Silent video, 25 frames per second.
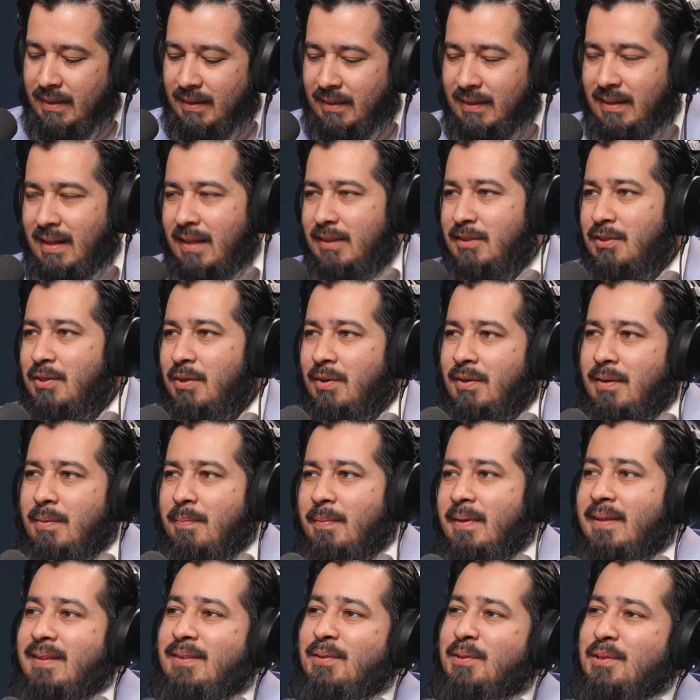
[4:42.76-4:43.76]
Let's talk
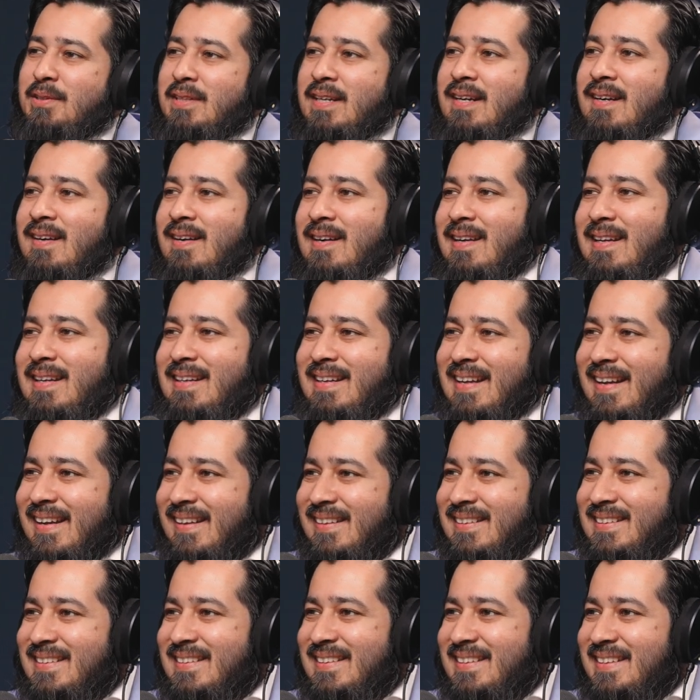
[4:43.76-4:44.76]
about those early
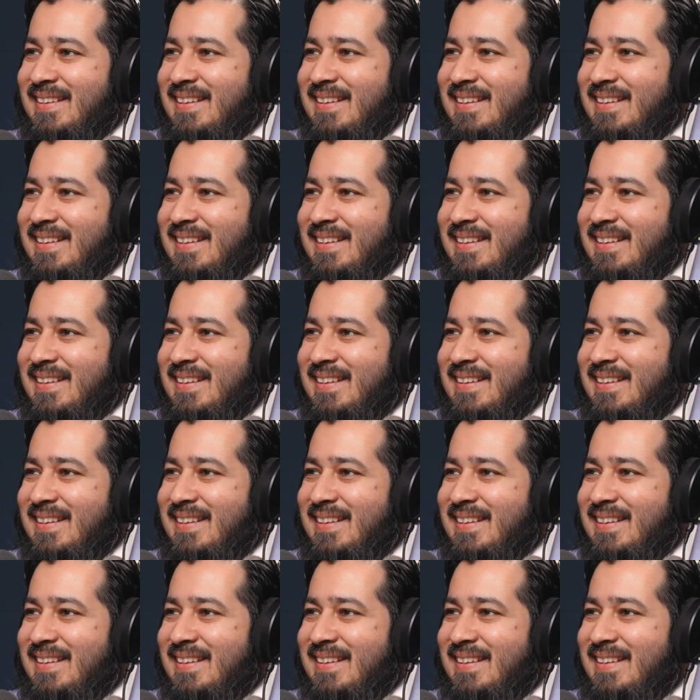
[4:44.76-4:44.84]
days.